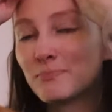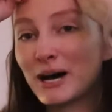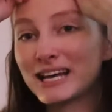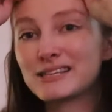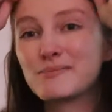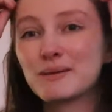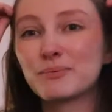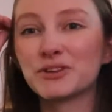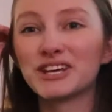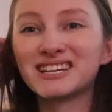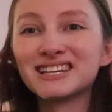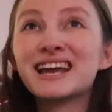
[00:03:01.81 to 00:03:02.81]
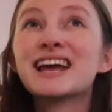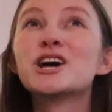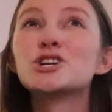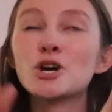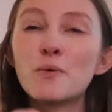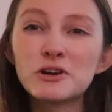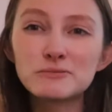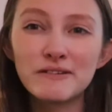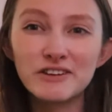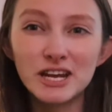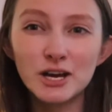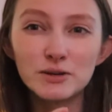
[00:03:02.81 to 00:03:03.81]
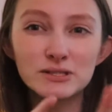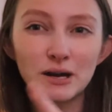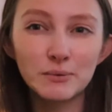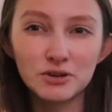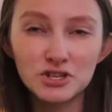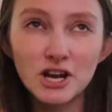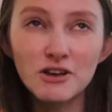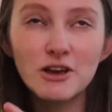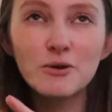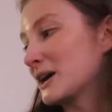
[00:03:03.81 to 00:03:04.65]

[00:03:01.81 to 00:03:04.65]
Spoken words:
but the people that don't watch my videos, I will show you.